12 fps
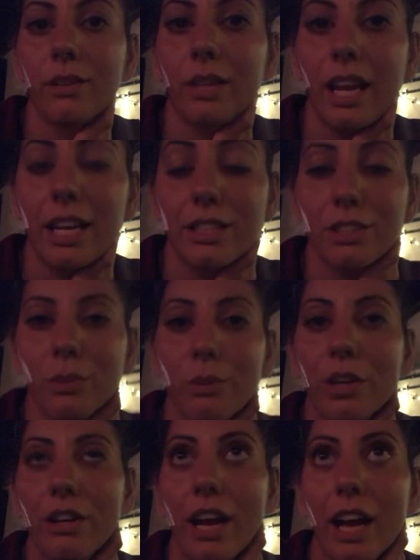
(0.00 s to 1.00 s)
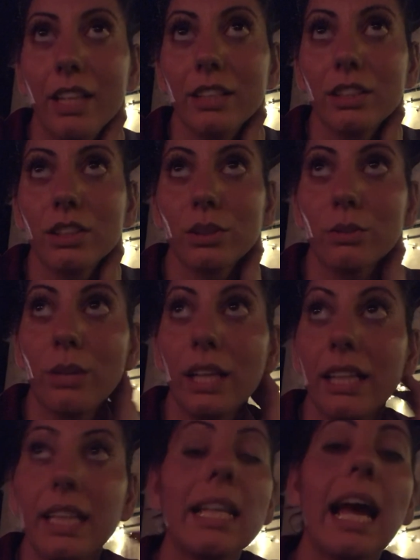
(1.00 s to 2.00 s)
Okay, so we are at
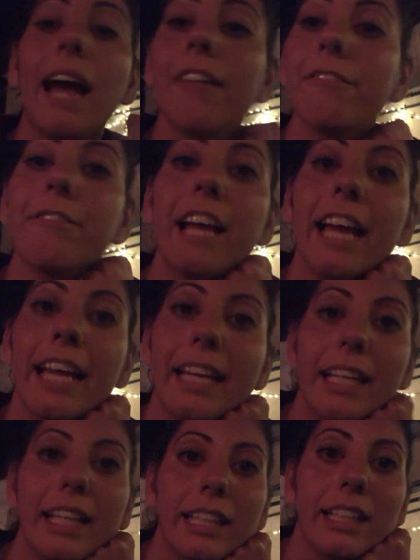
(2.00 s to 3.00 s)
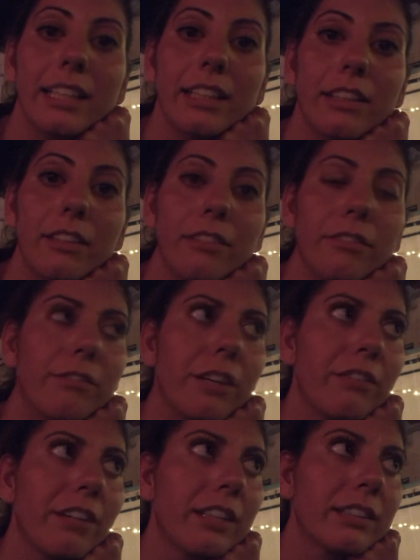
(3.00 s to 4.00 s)
Sorella Cafe in
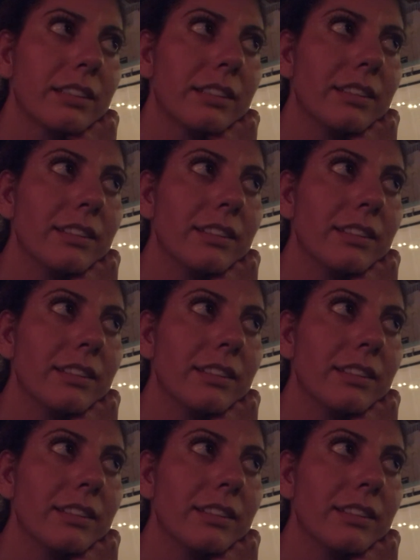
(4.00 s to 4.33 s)
Fairfax?